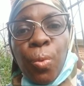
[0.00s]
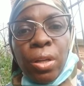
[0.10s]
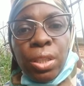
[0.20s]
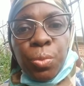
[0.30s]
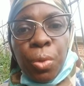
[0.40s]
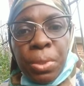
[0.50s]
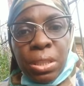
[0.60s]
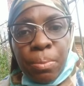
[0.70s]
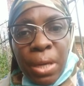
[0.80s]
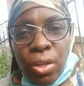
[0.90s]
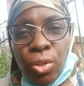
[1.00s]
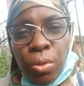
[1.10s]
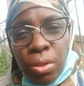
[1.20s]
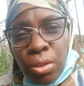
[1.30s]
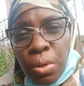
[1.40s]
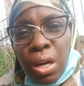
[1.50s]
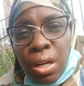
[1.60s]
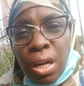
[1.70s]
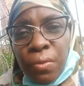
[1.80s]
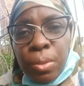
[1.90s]
wellness woman is making you a little
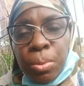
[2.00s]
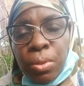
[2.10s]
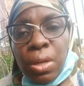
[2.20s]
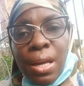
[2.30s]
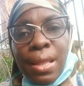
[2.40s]
uncomfortable,